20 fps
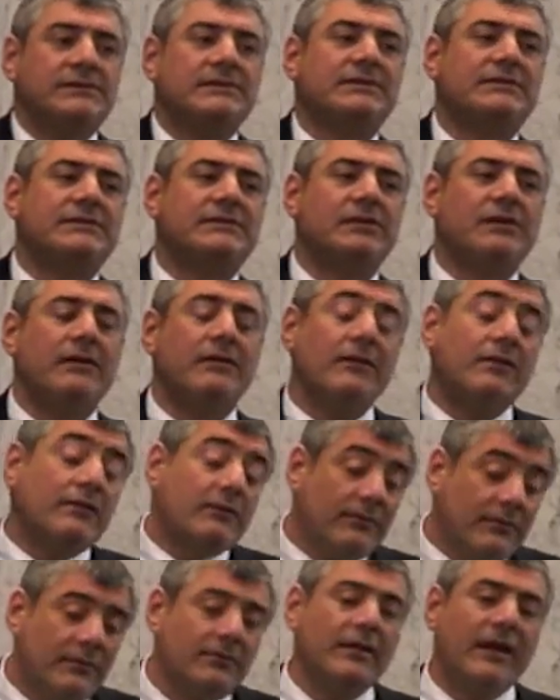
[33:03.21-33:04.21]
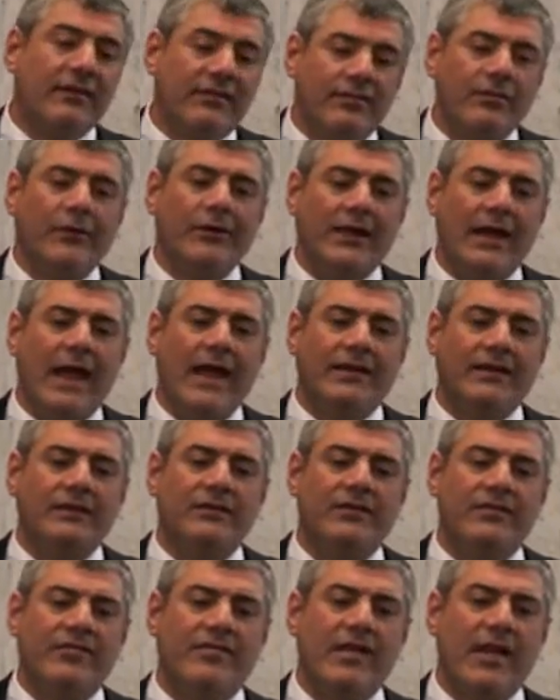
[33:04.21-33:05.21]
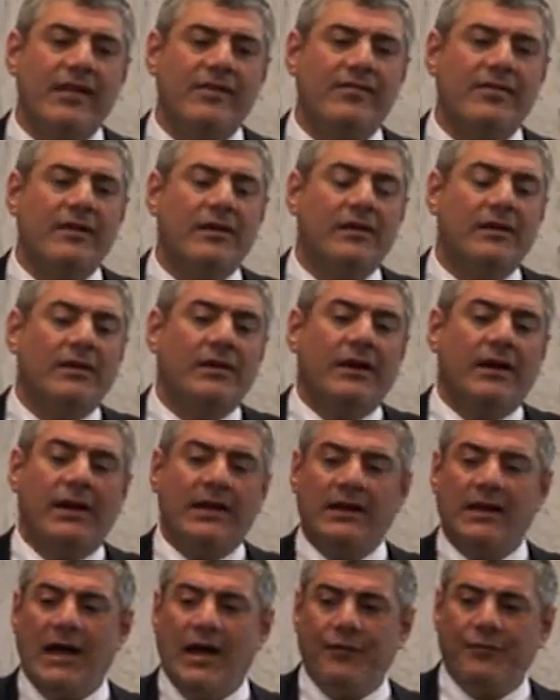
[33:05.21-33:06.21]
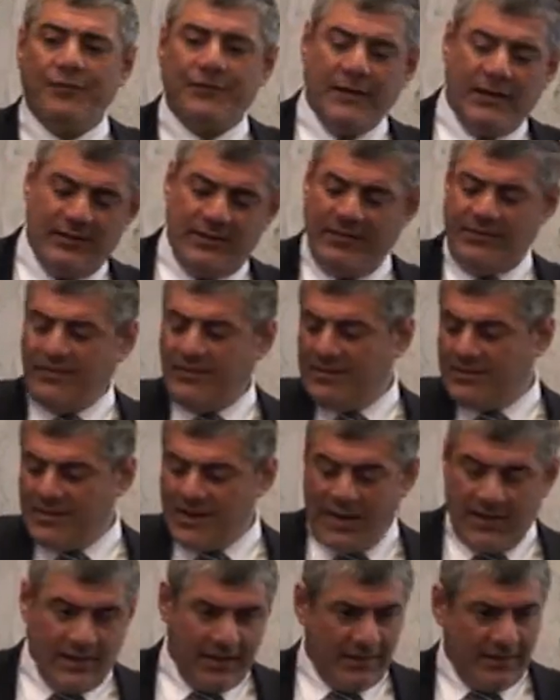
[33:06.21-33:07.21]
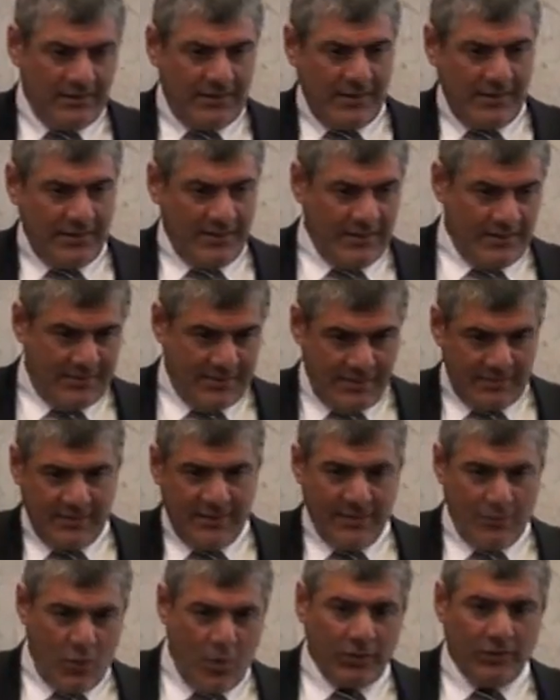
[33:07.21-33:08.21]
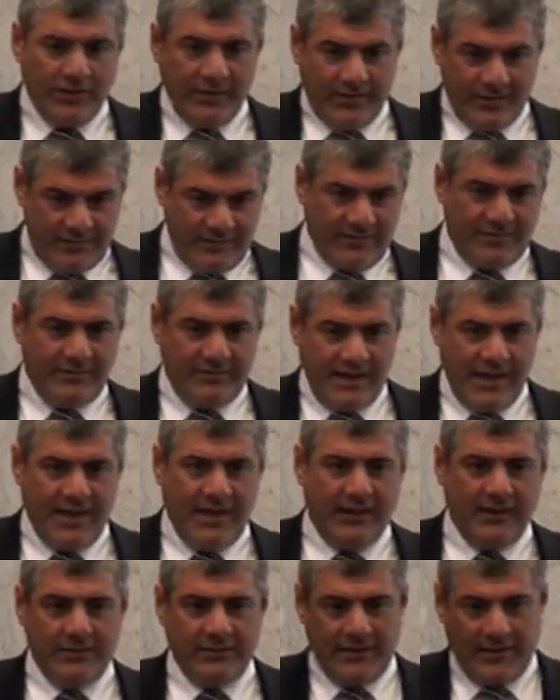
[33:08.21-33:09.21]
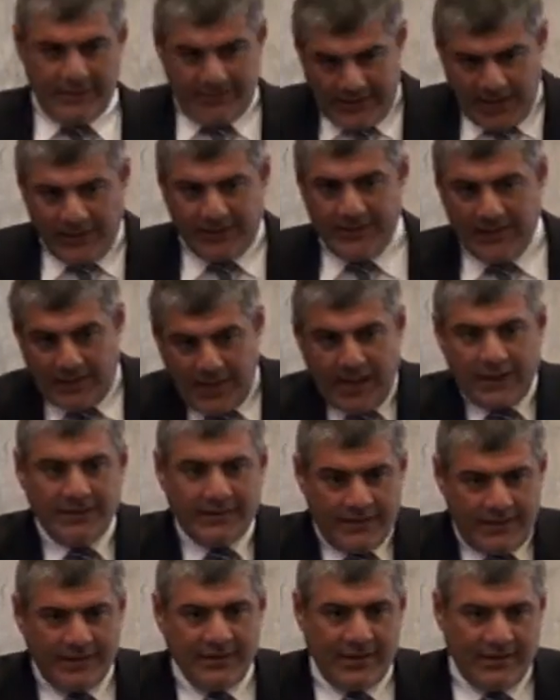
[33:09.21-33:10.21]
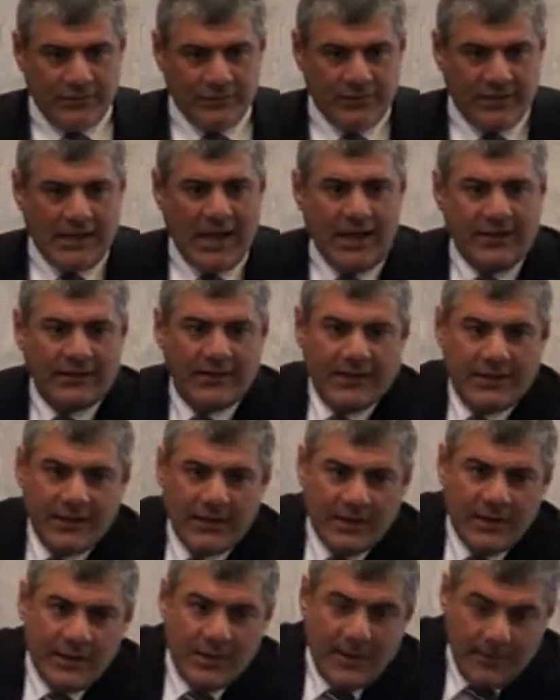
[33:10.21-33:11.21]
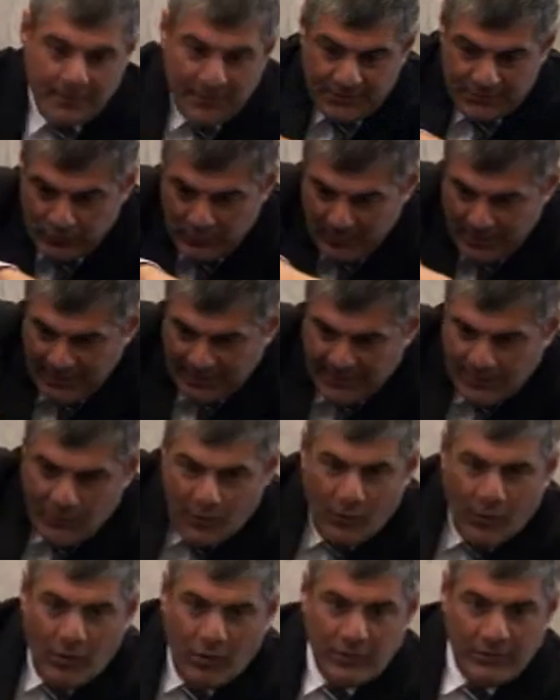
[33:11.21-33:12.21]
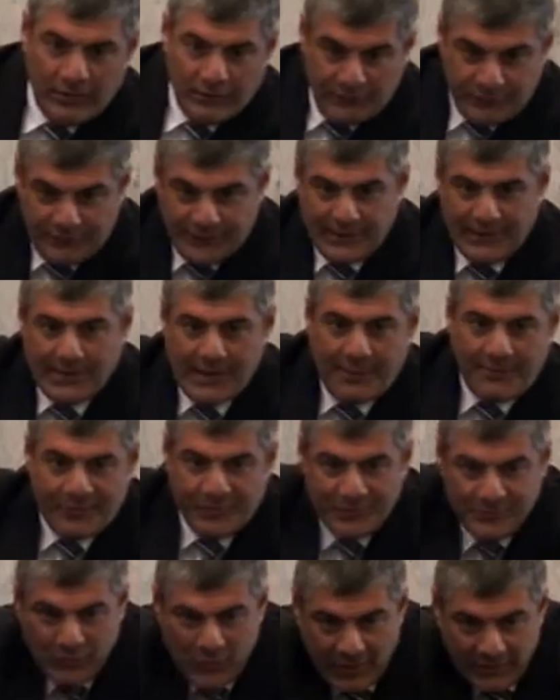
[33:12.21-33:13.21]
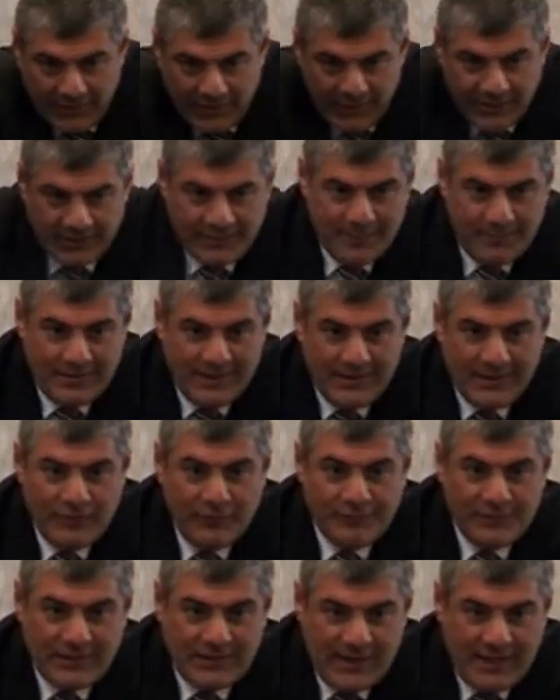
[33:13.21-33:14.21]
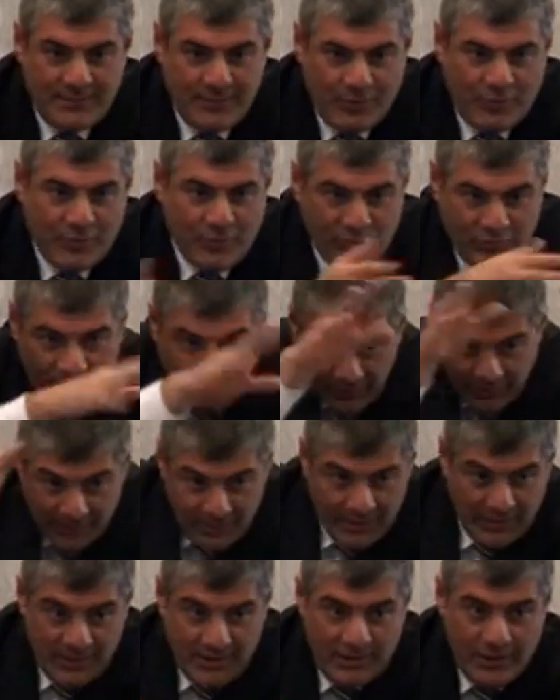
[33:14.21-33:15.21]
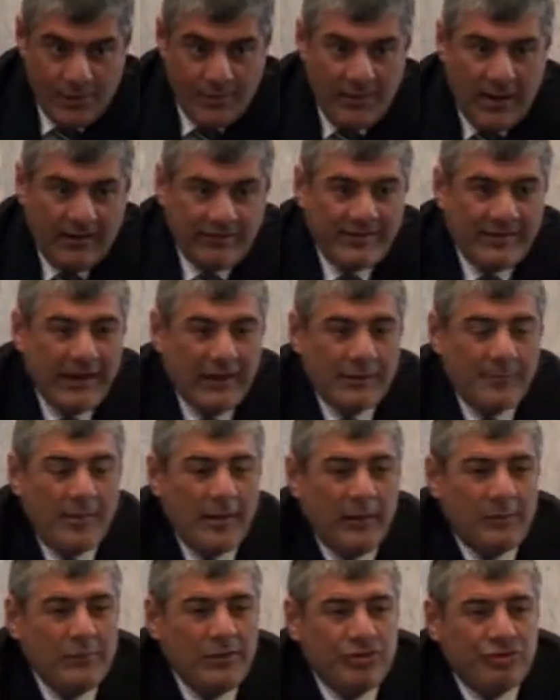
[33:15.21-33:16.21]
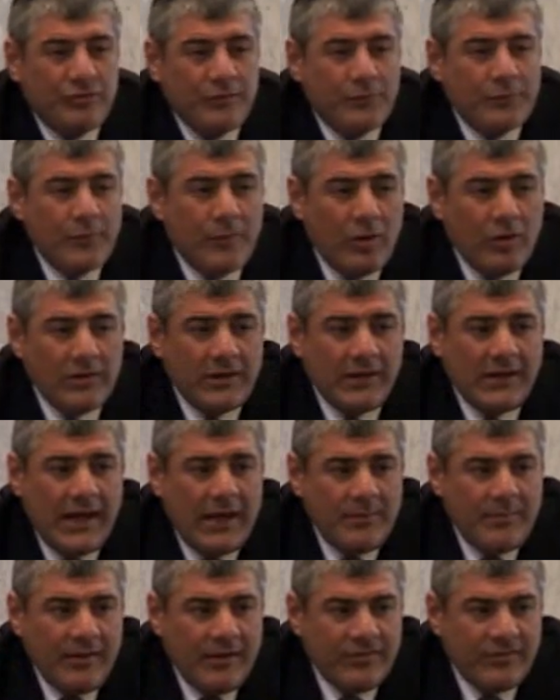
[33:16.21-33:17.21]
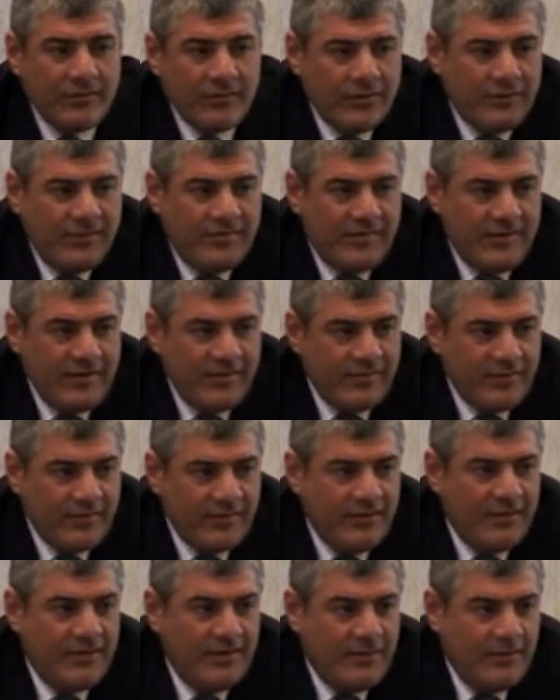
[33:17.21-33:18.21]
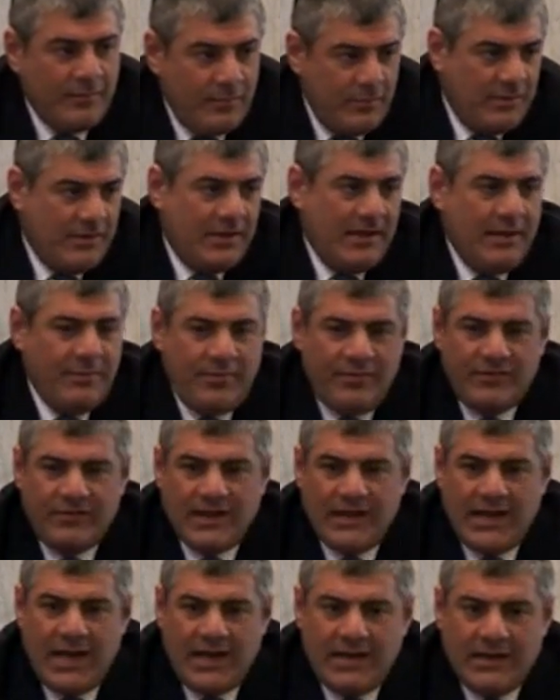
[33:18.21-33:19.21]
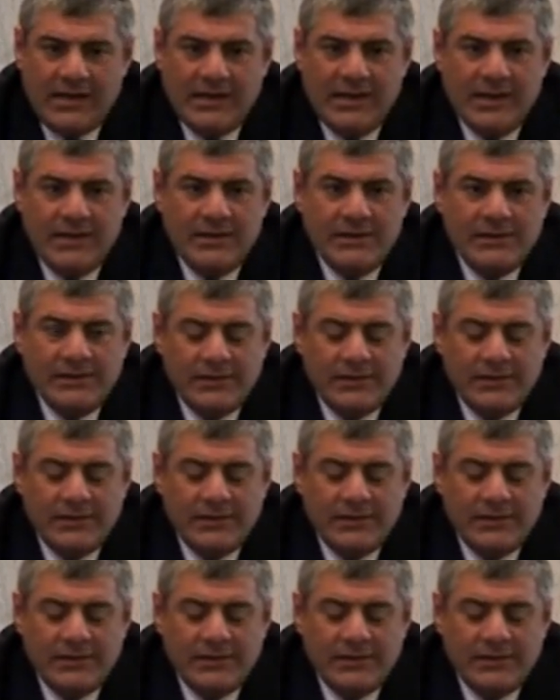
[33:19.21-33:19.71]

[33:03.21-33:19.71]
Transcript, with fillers: So that's what they had in these days and after this entire tent, the water is there, they take the laundry and they do the laundry. But to make a hole and fill it up with water in the middle of the neighborhood, you must get permission from all the neighbors. What is this? The neighbors get angry.